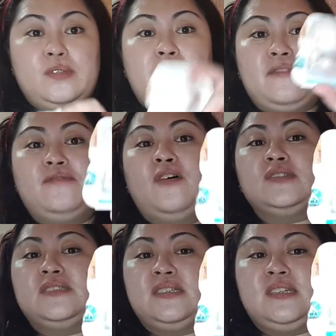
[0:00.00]
my
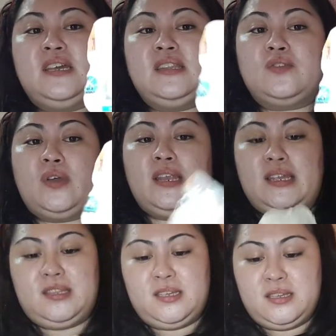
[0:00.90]
faucet in the
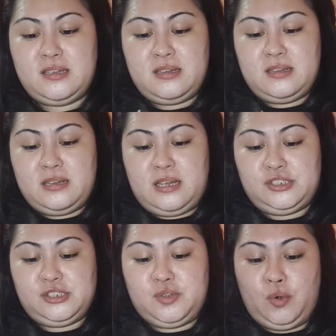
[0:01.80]
toilet. I
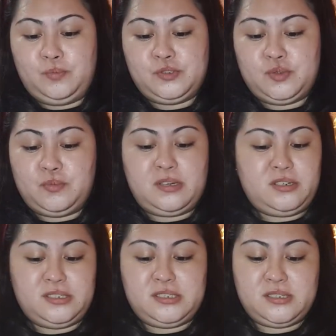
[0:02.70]
just hope so,
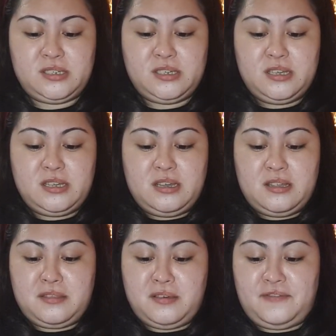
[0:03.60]
because
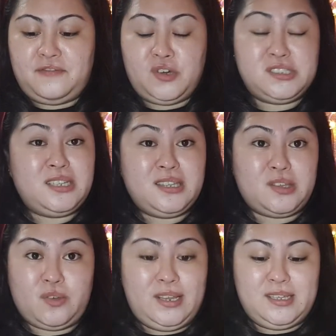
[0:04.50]
the faucet in
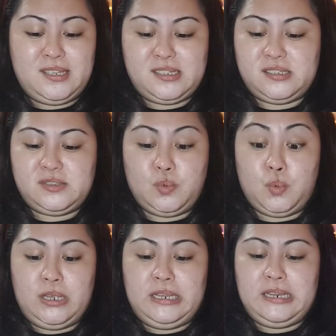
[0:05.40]
the toilet is
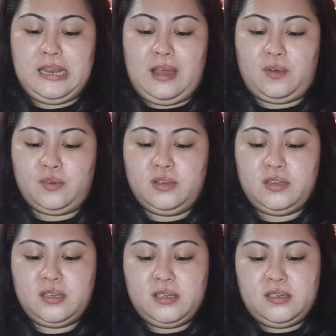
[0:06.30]
really loud.
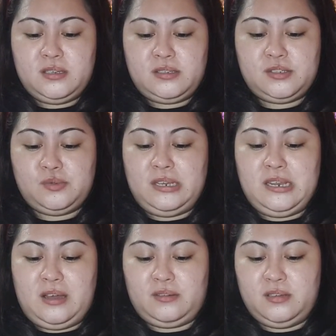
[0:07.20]
It's
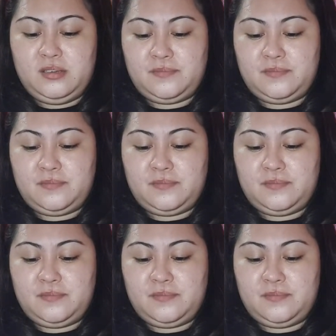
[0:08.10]
really loud.